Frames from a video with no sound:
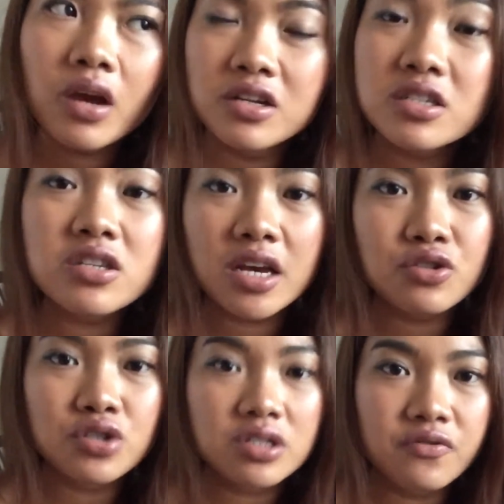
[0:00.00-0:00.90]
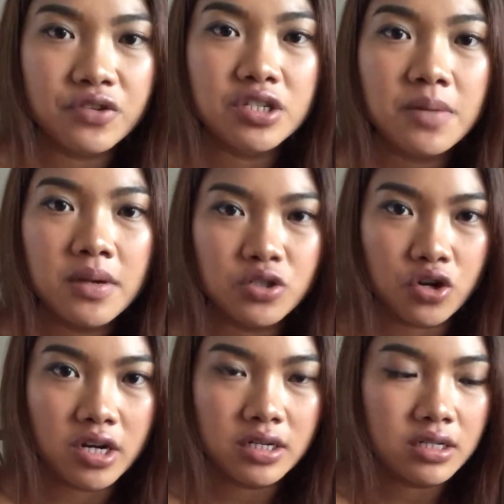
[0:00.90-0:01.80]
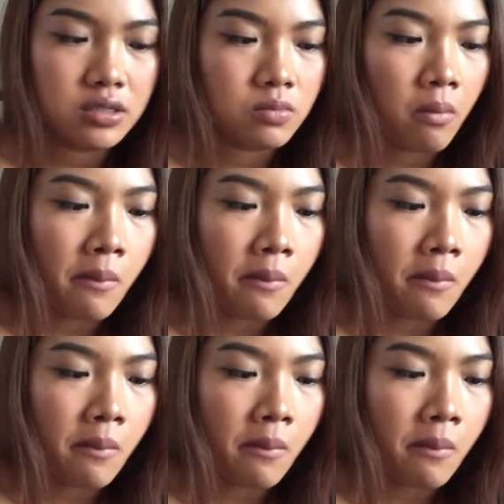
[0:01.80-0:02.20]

This is actually the first time I tried this.